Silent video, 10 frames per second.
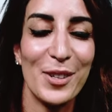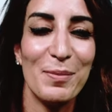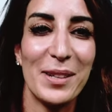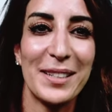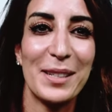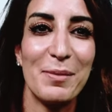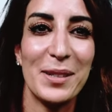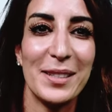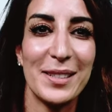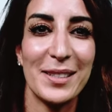my name
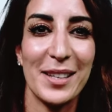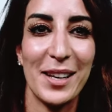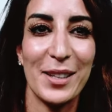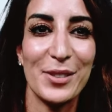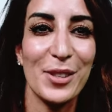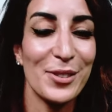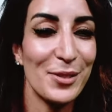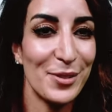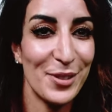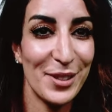is Dr.
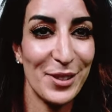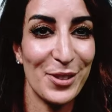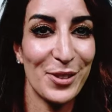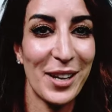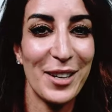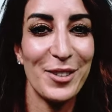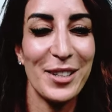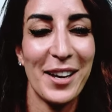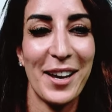Fizia Shukeri.